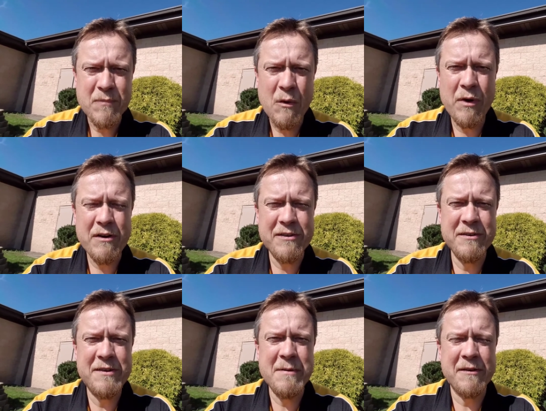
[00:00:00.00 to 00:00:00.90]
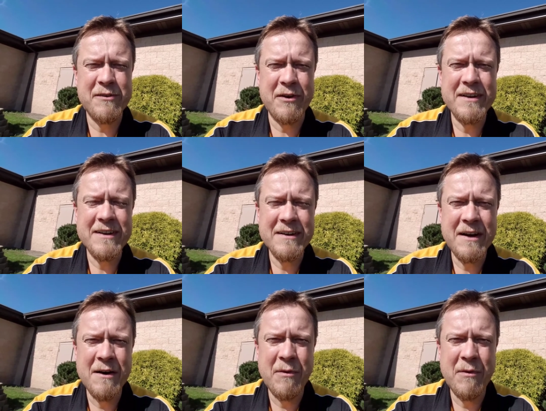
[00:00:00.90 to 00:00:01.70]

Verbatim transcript: one of your students about starting a, uh,